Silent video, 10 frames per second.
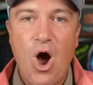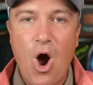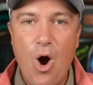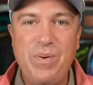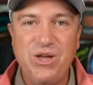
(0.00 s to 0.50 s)

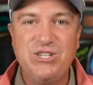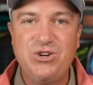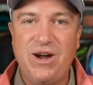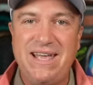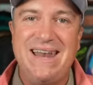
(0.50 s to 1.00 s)
Hope you
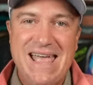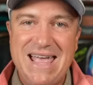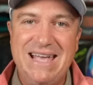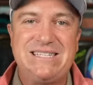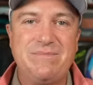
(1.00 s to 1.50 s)
enjoyed it.
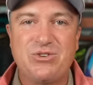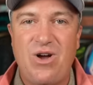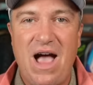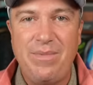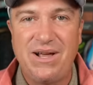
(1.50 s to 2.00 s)
Hit
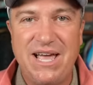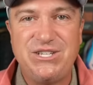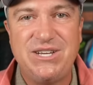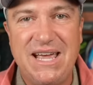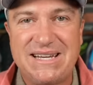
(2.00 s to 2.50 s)
subscribe, and I'll
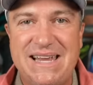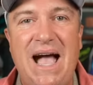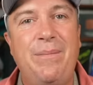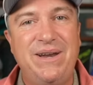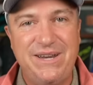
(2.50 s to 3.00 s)
catch you next
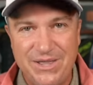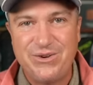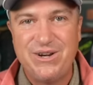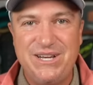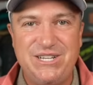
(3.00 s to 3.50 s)
time on
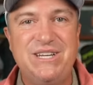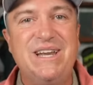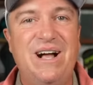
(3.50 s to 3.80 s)
another edition